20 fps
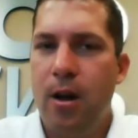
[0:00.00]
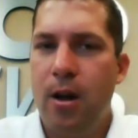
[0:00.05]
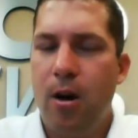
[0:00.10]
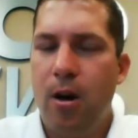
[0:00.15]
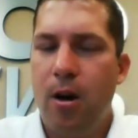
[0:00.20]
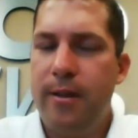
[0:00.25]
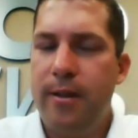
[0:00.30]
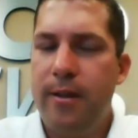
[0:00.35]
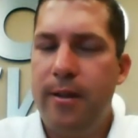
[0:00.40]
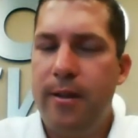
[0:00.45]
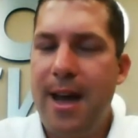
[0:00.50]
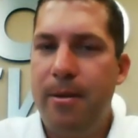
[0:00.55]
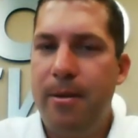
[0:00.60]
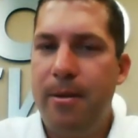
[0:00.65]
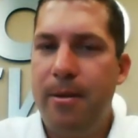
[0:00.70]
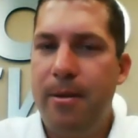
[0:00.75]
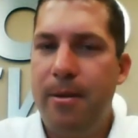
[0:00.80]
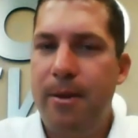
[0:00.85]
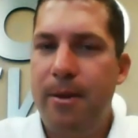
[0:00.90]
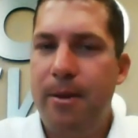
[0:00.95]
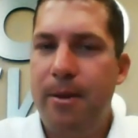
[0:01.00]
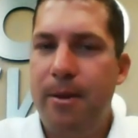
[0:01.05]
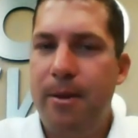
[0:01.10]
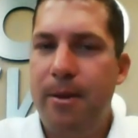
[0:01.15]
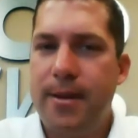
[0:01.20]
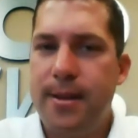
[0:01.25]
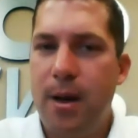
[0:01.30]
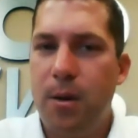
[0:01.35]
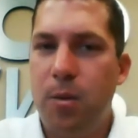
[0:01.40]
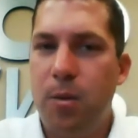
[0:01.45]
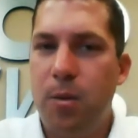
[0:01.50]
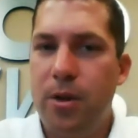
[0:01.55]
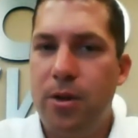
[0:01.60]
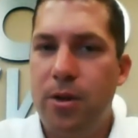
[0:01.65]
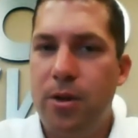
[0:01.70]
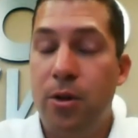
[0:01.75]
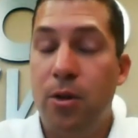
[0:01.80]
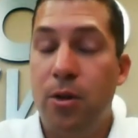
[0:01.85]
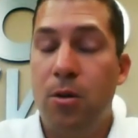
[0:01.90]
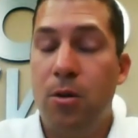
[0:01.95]
are they the type of insects that
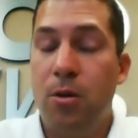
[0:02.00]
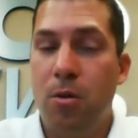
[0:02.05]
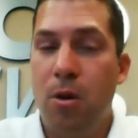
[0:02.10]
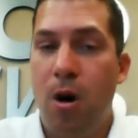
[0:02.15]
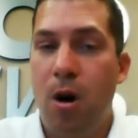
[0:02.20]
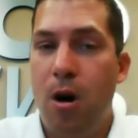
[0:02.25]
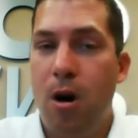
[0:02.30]
would do